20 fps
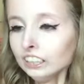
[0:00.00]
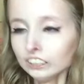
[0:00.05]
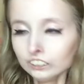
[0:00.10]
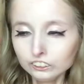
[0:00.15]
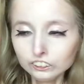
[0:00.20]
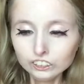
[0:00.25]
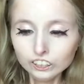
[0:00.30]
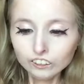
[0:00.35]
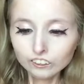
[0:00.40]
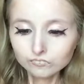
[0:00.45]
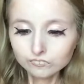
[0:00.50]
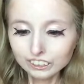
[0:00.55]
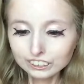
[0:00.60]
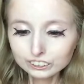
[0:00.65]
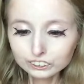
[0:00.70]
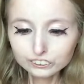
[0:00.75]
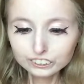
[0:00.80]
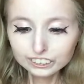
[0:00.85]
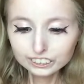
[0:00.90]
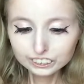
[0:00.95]
in my
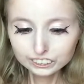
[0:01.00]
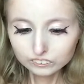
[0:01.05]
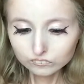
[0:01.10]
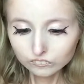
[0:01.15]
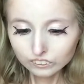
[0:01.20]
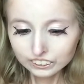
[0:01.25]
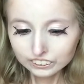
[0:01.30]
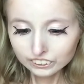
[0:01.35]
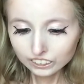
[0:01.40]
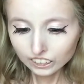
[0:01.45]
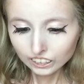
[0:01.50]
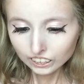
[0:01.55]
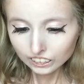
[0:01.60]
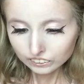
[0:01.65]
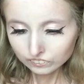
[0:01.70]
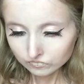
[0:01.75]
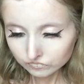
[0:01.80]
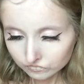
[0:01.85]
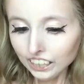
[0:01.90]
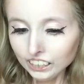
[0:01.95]
crease and
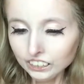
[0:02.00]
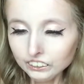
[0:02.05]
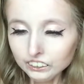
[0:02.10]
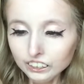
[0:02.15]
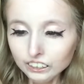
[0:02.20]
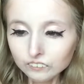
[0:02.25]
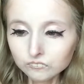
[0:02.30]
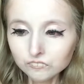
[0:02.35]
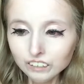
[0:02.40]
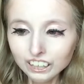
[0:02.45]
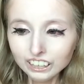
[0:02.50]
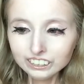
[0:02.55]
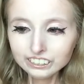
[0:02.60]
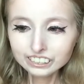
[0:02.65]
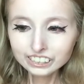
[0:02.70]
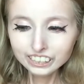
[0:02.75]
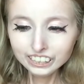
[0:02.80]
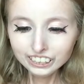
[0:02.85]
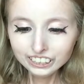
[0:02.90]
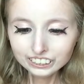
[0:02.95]
whatnot, and then by
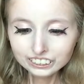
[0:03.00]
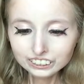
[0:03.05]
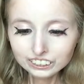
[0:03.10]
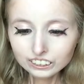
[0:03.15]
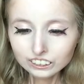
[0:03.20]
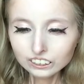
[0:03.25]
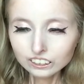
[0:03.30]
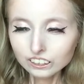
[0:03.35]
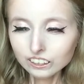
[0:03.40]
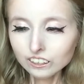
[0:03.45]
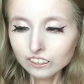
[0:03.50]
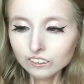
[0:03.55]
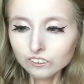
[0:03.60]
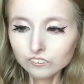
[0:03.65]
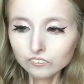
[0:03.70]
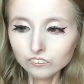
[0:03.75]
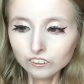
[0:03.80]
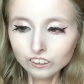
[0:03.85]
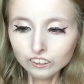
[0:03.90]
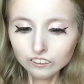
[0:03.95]
then,
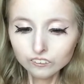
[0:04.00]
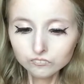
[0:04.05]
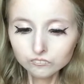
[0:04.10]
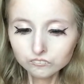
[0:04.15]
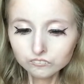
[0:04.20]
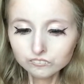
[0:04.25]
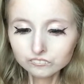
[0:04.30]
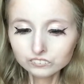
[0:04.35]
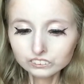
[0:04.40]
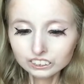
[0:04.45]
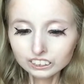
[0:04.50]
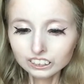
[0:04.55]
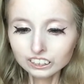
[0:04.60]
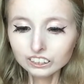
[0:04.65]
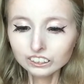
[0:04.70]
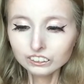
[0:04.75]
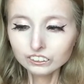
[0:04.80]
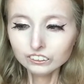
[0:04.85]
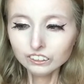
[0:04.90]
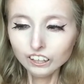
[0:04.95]

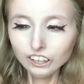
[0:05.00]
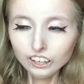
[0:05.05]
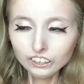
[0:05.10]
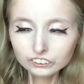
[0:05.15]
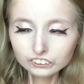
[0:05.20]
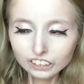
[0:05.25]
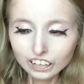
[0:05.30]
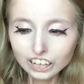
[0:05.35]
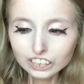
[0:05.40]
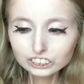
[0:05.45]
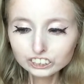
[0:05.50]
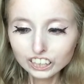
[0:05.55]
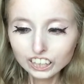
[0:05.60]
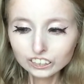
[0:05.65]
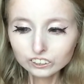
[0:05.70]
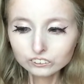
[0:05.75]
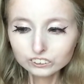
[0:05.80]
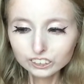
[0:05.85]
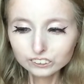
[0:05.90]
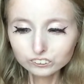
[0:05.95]
the other
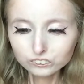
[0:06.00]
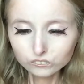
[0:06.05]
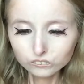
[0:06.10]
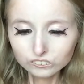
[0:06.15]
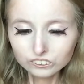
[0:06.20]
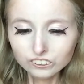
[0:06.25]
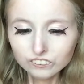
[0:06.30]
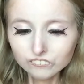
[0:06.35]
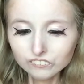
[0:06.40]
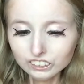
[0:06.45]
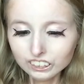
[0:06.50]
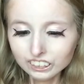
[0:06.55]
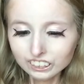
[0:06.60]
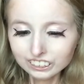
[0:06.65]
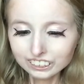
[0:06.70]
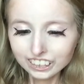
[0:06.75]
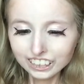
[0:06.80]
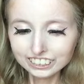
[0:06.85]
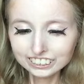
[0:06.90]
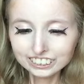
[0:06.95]
eyeshadows have sort of
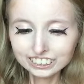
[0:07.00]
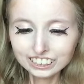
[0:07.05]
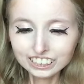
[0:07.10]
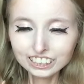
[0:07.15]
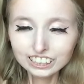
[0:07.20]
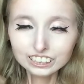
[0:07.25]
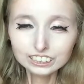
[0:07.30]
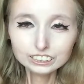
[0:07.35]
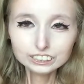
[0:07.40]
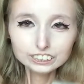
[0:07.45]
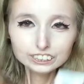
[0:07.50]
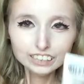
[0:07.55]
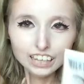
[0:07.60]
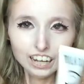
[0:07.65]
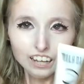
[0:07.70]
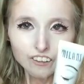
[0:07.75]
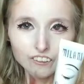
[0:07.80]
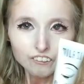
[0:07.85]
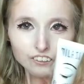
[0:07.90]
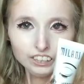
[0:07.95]
like
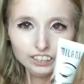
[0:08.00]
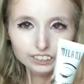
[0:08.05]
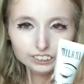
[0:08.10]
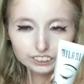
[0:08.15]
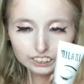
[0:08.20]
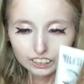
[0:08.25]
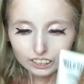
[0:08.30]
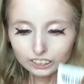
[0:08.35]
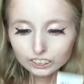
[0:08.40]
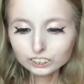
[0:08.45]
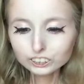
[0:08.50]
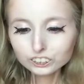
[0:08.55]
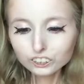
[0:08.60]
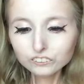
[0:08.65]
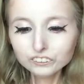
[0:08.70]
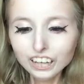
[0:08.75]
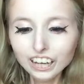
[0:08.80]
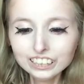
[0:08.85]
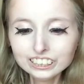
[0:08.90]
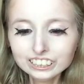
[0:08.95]
set this so
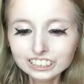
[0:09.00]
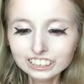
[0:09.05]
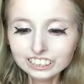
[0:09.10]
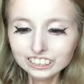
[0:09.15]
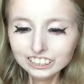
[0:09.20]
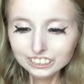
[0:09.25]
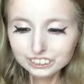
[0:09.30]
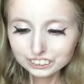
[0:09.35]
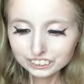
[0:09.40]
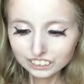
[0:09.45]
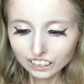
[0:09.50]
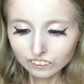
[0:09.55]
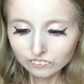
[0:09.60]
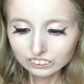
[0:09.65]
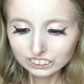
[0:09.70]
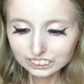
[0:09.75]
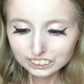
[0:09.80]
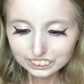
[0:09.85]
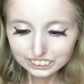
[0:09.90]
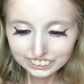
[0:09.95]
that it's not
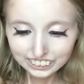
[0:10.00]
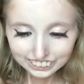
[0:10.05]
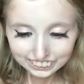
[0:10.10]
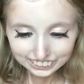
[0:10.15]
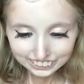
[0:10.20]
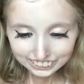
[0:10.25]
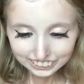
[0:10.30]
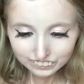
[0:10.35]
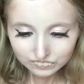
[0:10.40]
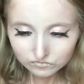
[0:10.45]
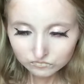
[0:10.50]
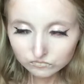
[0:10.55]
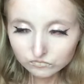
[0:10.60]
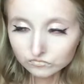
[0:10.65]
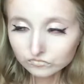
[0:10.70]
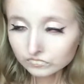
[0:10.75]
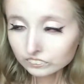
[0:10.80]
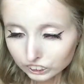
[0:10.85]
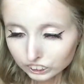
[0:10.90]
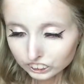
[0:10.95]
really sticky.
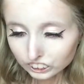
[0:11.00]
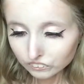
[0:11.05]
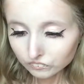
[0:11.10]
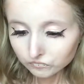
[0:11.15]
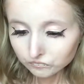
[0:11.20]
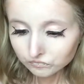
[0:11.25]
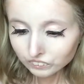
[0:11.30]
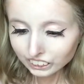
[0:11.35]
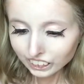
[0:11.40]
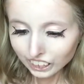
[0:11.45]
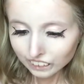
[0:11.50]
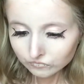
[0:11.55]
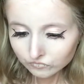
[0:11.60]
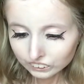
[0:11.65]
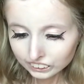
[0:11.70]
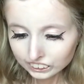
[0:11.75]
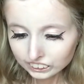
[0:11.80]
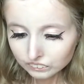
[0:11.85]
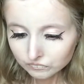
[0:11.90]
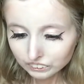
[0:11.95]
So, but I
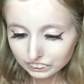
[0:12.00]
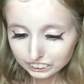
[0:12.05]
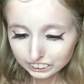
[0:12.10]
want it to be